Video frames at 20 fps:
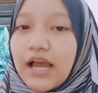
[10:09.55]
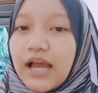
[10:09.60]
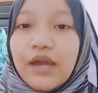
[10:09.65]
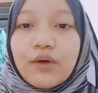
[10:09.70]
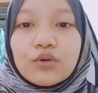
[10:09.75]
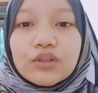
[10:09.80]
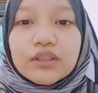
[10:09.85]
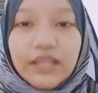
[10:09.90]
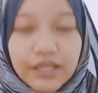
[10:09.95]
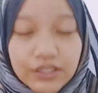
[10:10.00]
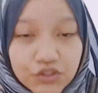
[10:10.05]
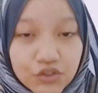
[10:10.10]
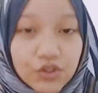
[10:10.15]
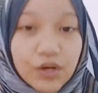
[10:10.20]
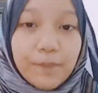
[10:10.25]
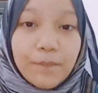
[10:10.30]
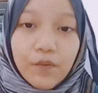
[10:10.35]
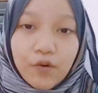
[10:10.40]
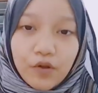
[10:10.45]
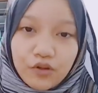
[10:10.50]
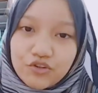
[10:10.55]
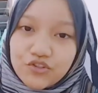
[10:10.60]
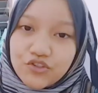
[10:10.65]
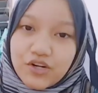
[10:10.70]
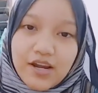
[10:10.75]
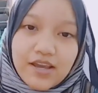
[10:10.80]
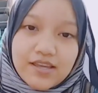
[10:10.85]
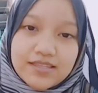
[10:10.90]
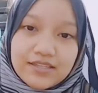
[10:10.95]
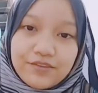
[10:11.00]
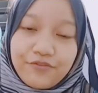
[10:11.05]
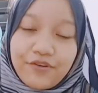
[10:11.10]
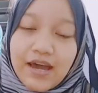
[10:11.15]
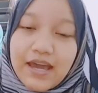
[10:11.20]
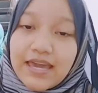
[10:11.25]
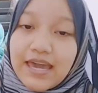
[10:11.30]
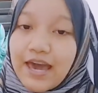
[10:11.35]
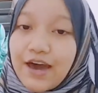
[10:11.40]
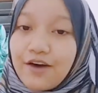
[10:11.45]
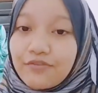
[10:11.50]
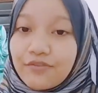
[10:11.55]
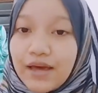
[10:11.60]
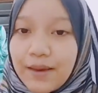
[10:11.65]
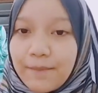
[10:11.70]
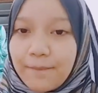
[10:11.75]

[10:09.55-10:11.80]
I would like to apologize if I have